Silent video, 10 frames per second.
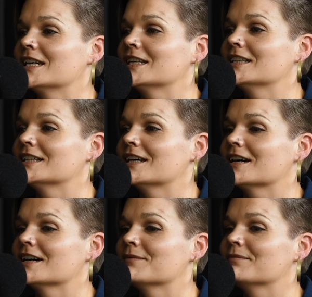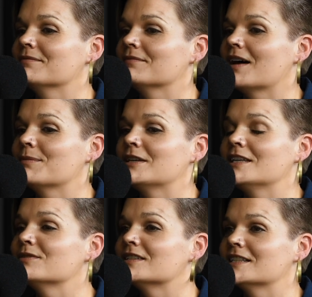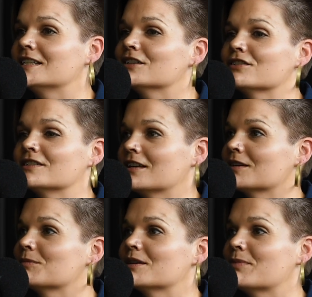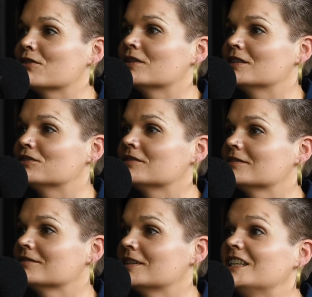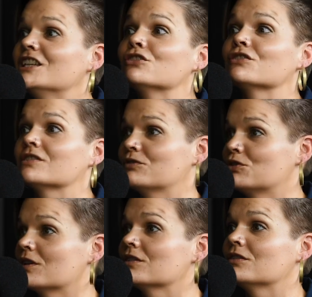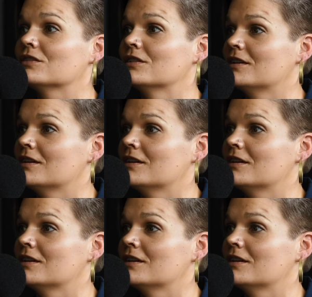and he was in tears telling me about his years of struggle